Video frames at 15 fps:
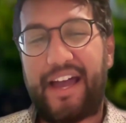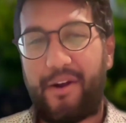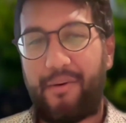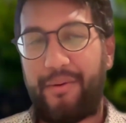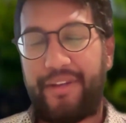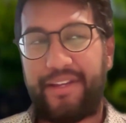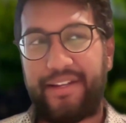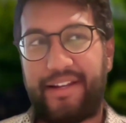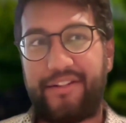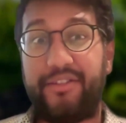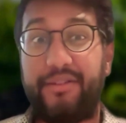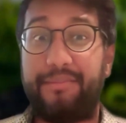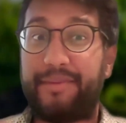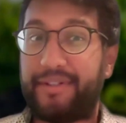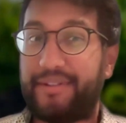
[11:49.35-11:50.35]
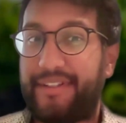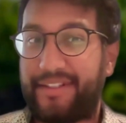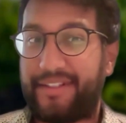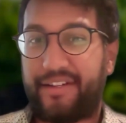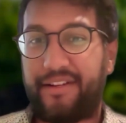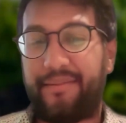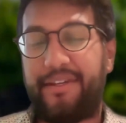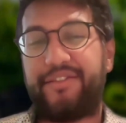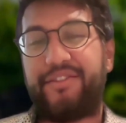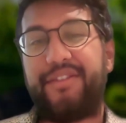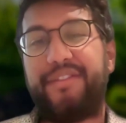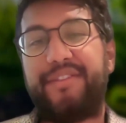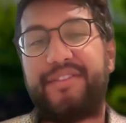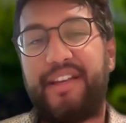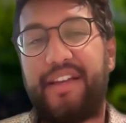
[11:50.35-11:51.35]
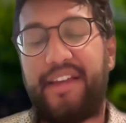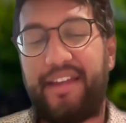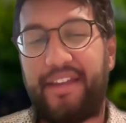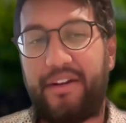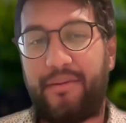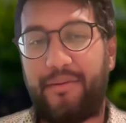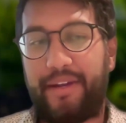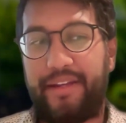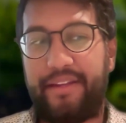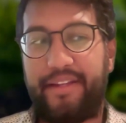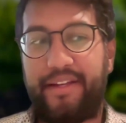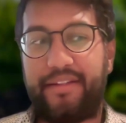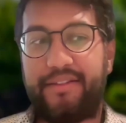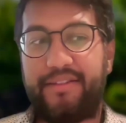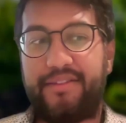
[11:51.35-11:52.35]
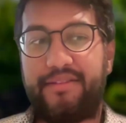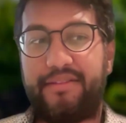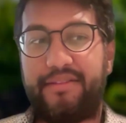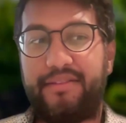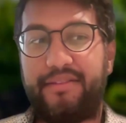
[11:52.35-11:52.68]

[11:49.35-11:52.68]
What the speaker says: how we can actually build these automations in a way that